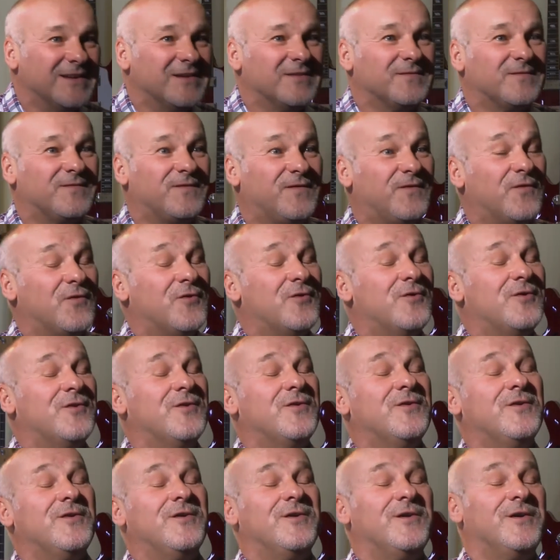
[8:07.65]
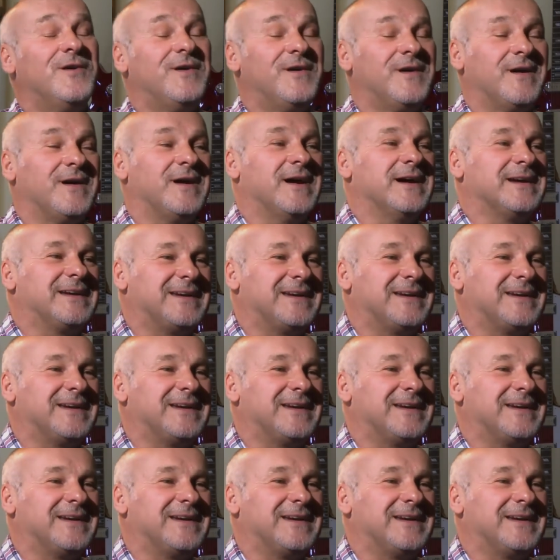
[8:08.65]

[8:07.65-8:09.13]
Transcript: for a